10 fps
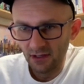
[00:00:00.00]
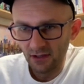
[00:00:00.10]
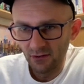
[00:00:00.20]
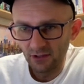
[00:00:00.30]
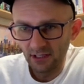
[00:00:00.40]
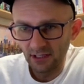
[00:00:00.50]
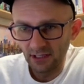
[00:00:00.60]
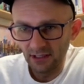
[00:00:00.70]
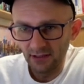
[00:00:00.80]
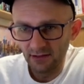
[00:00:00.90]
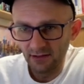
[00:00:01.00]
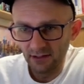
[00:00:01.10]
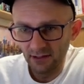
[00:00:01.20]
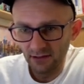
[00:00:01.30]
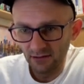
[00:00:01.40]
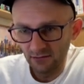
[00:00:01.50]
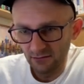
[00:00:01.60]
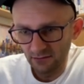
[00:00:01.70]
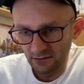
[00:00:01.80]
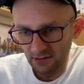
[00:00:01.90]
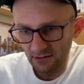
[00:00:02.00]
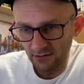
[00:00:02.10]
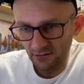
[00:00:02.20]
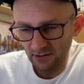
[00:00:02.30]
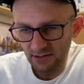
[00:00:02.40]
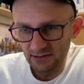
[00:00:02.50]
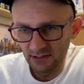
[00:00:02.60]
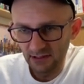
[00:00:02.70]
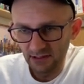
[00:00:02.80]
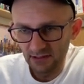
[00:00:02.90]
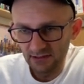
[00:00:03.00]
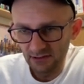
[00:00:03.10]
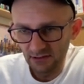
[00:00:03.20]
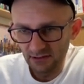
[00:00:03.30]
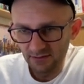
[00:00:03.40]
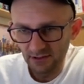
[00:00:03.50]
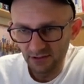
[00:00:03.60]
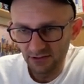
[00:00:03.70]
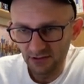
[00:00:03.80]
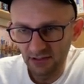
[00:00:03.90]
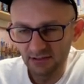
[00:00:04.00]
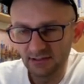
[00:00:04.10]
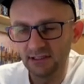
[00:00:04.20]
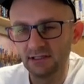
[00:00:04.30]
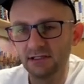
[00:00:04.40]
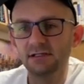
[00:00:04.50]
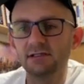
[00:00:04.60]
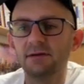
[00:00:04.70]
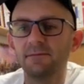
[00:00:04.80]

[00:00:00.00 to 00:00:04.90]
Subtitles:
Okay, and now I don't know why it's like this, so let's make sure that it's like this.